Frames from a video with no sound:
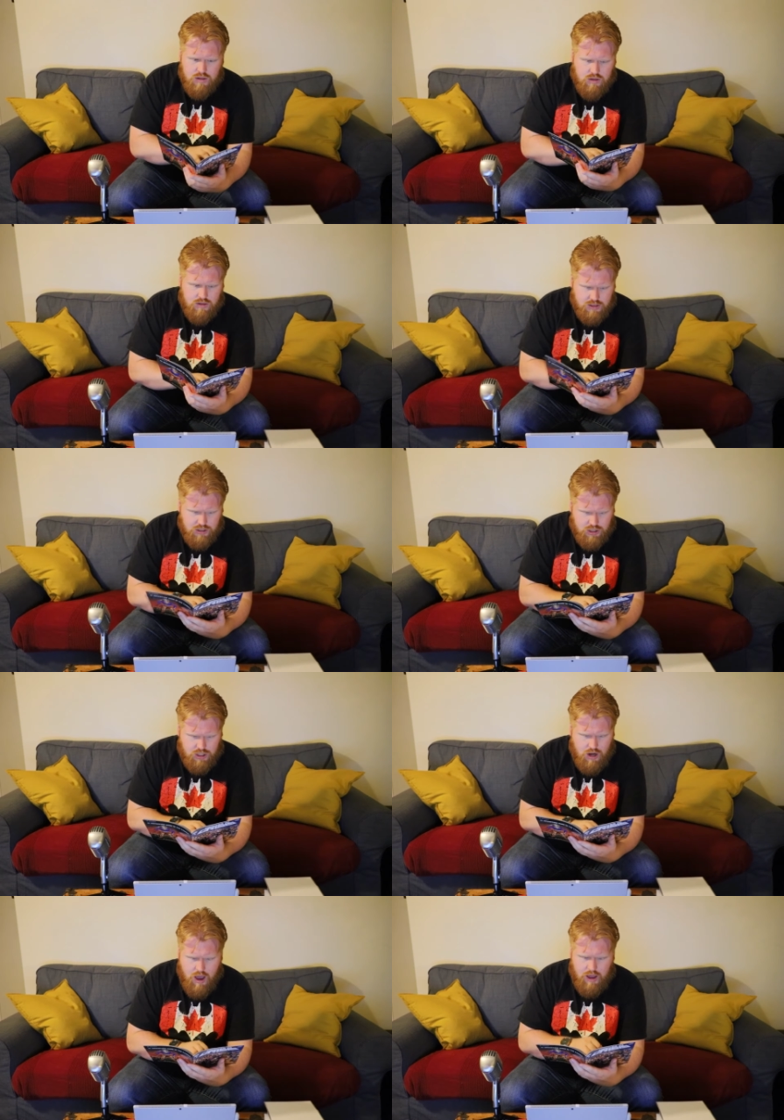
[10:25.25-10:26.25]
So there's a
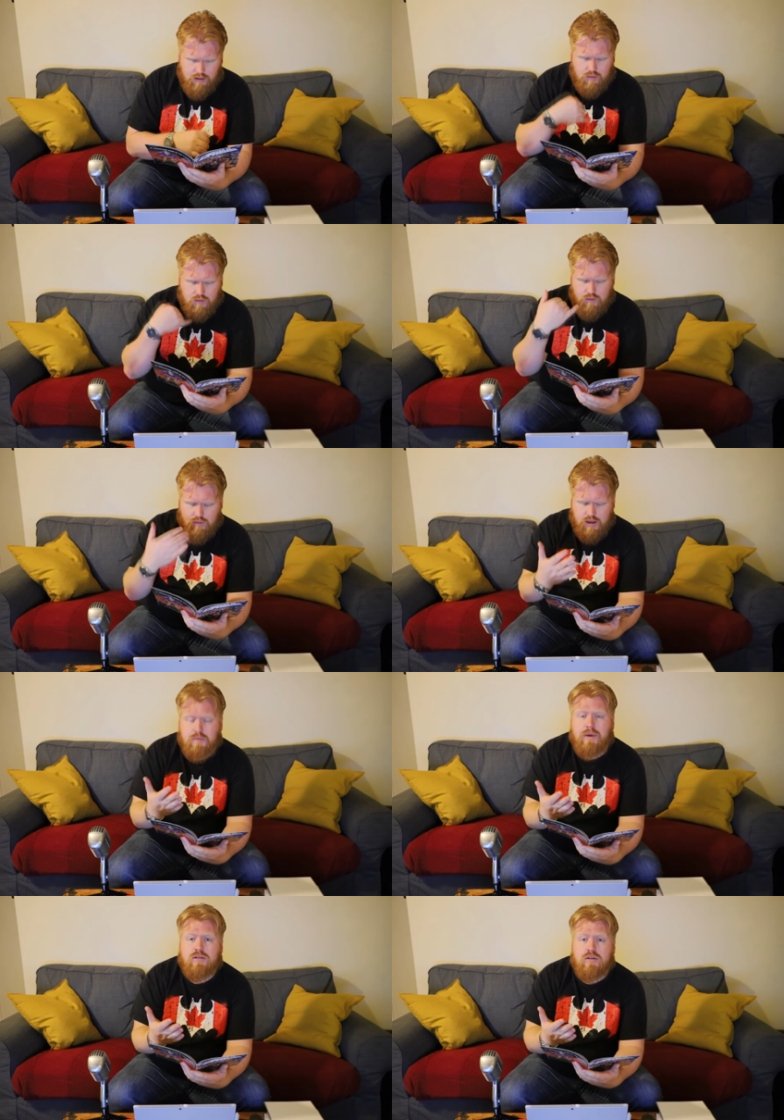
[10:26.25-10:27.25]
shot
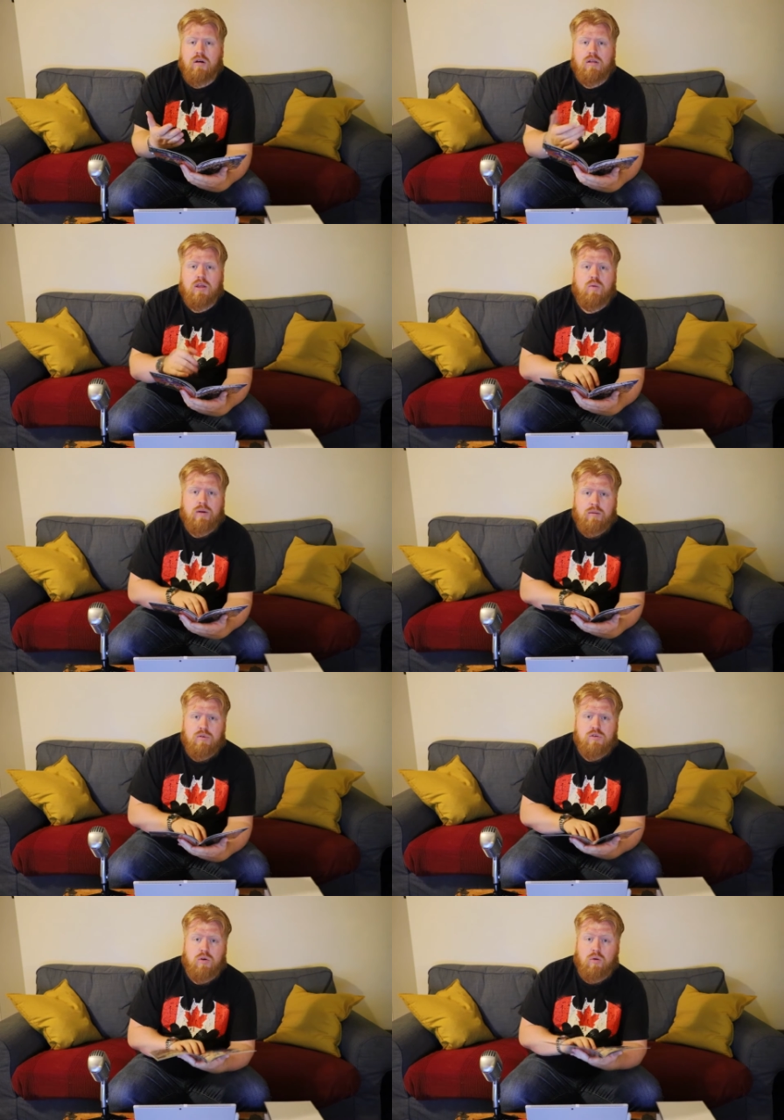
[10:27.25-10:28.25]
as mentioned, Harley Quinn and
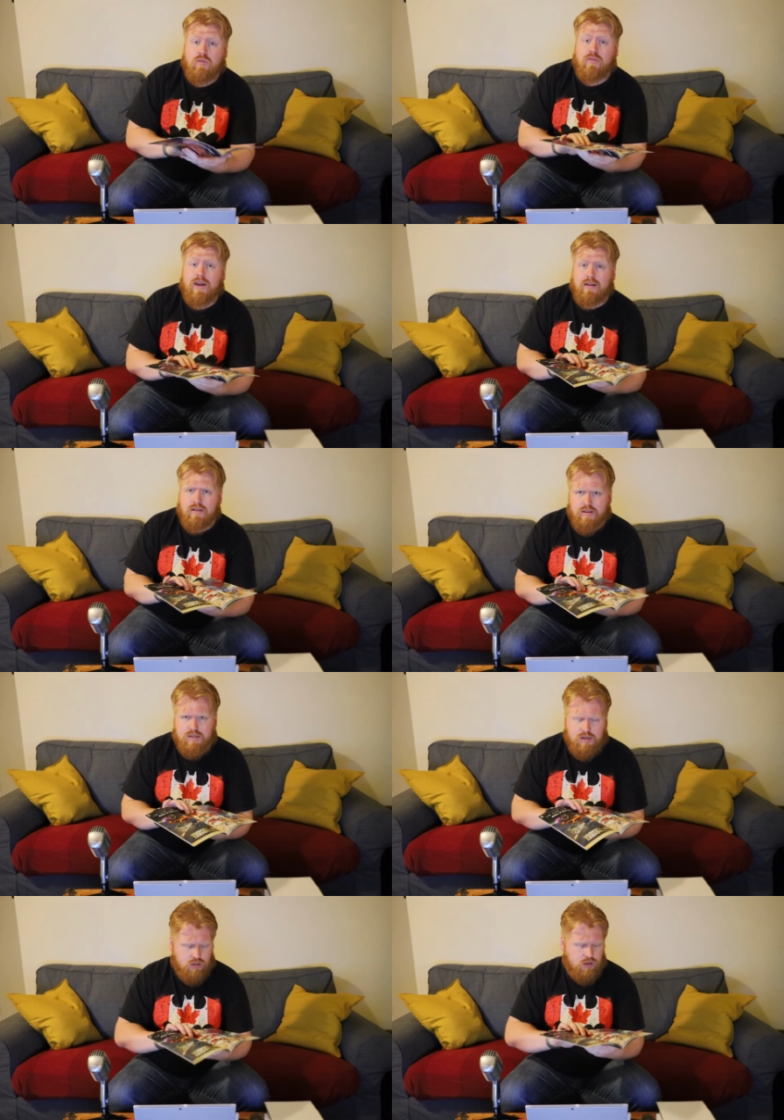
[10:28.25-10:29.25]
Booster Gold fight in
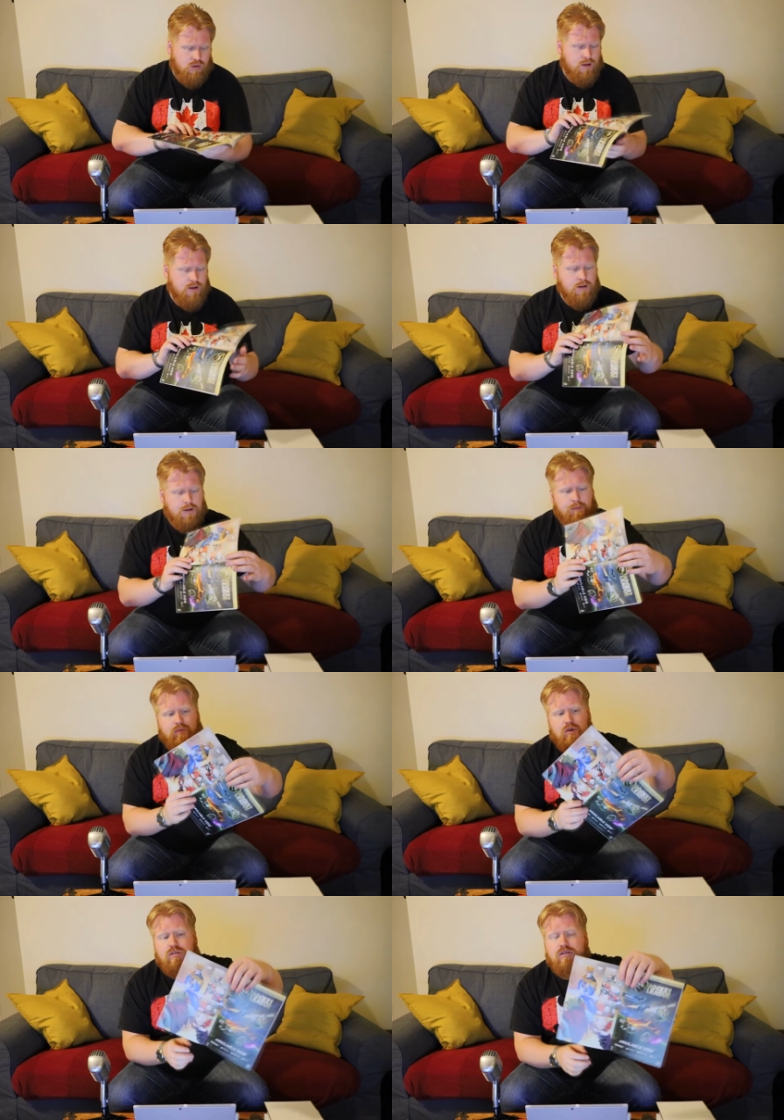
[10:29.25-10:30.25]
this issue.
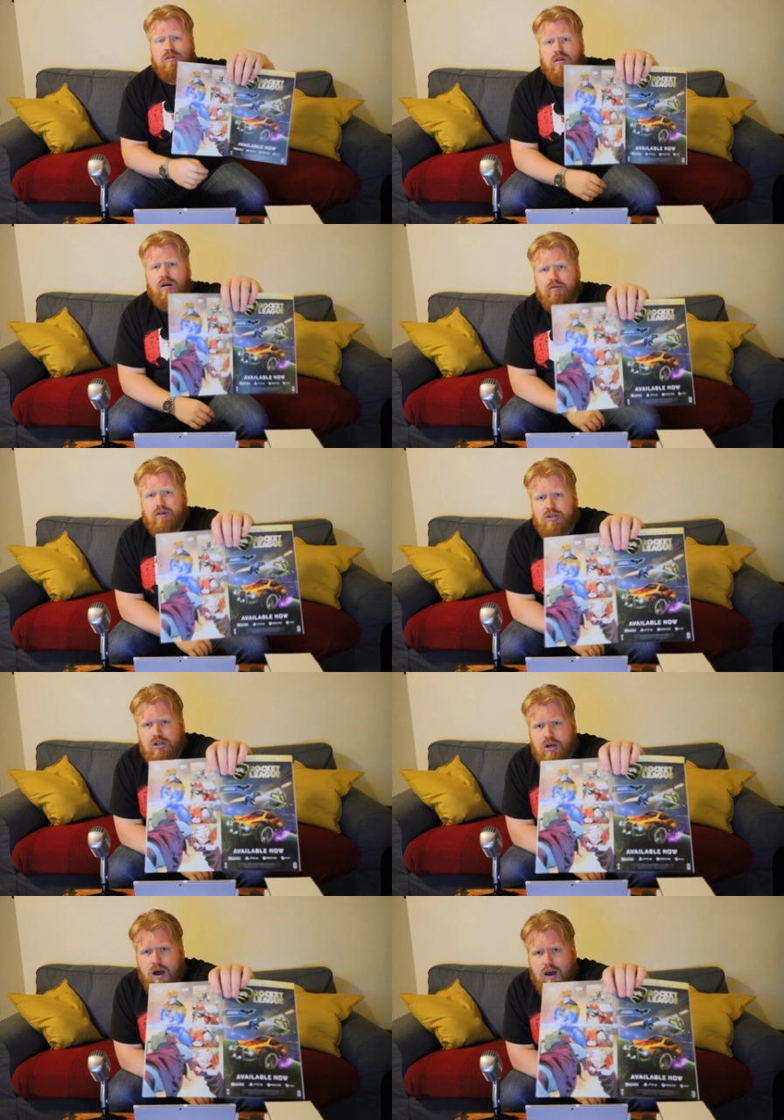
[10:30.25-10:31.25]
There's this lovely
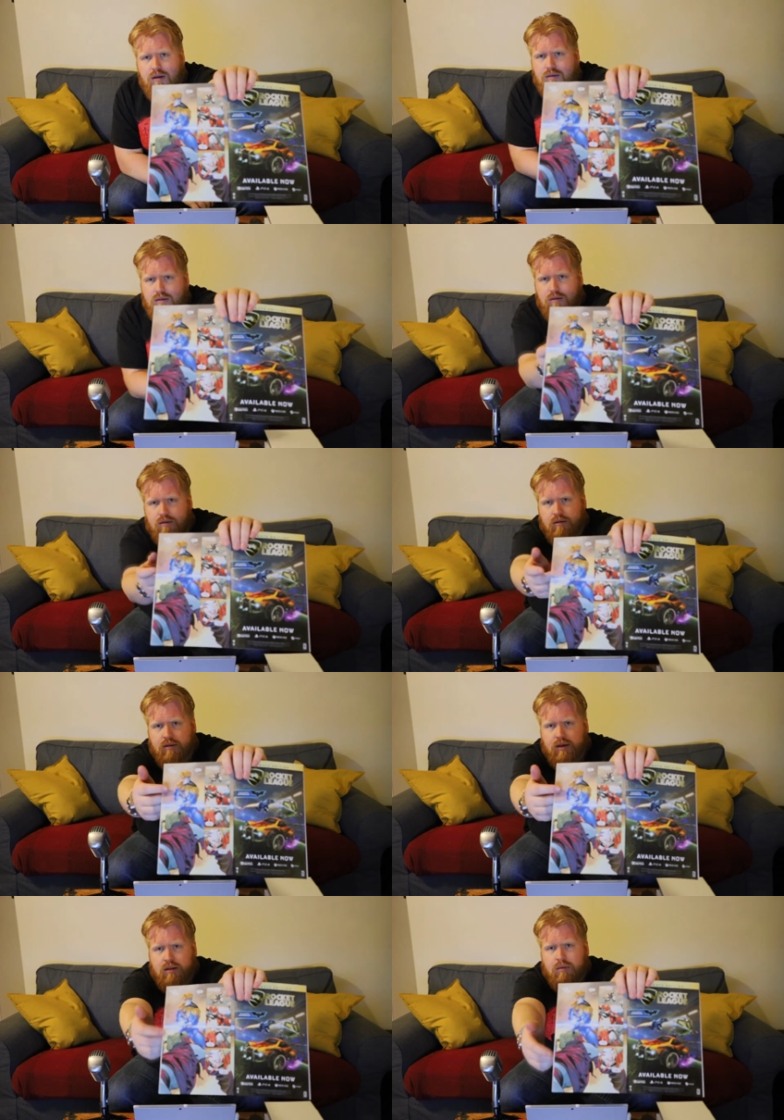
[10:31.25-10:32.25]
shot
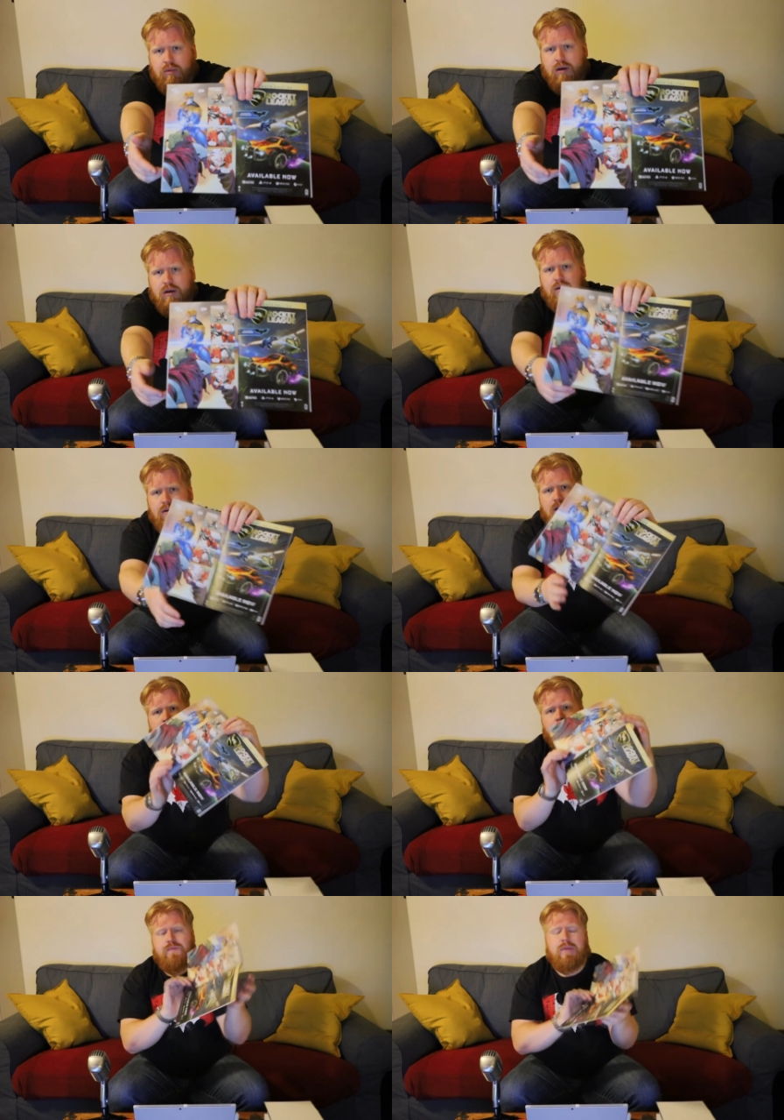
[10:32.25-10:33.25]
early in the book,
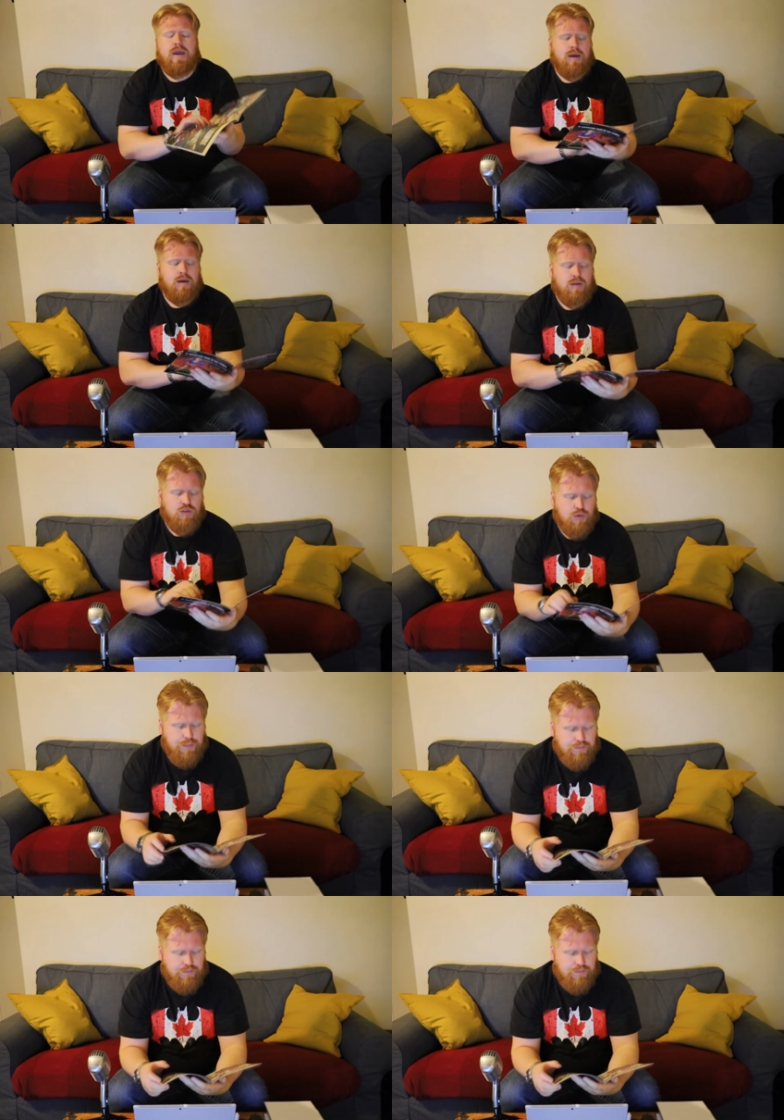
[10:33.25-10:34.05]
and